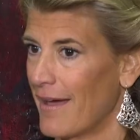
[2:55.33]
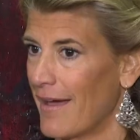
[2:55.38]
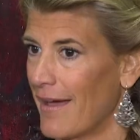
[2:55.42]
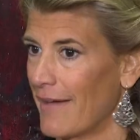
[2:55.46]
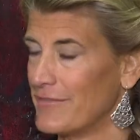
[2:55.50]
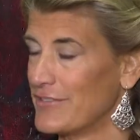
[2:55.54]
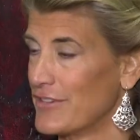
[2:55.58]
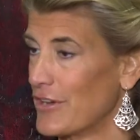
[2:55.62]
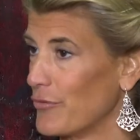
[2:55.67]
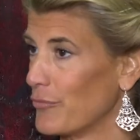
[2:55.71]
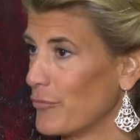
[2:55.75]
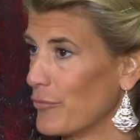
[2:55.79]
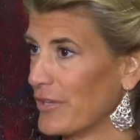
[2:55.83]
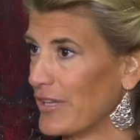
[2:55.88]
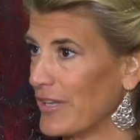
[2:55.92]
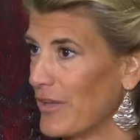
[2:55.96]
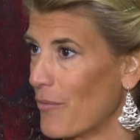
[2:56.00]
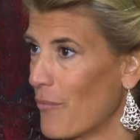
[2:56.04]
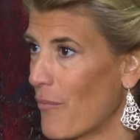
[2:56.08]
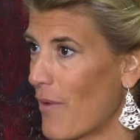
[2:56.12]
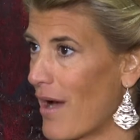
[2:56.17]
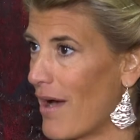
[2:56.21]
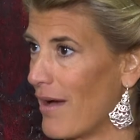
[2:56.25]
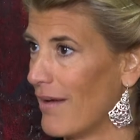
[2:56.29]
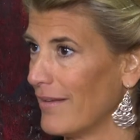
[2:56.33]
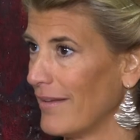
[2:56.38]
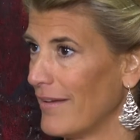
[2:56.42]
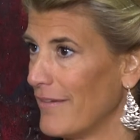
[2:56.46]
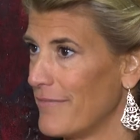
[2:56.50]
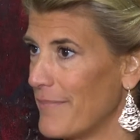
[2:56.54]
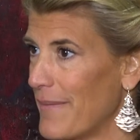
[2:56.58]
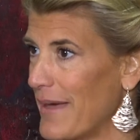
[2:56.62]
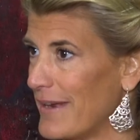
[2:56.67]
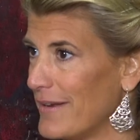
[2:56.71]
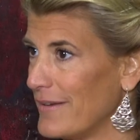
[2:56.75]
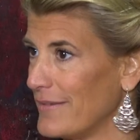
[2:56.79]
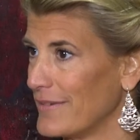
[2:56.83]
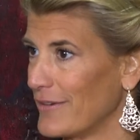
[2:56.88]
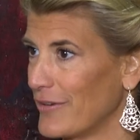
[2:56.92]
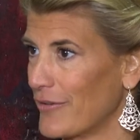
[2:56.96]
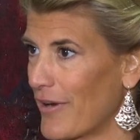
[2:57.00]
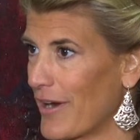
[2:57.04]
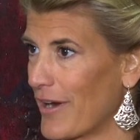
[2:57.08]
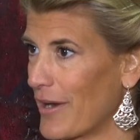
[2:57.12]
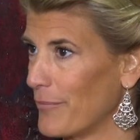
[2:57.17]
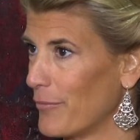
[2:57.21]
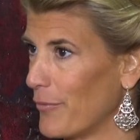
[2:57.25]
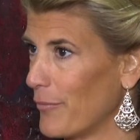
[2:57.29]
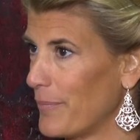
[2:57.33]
I've done really well. I've met incredible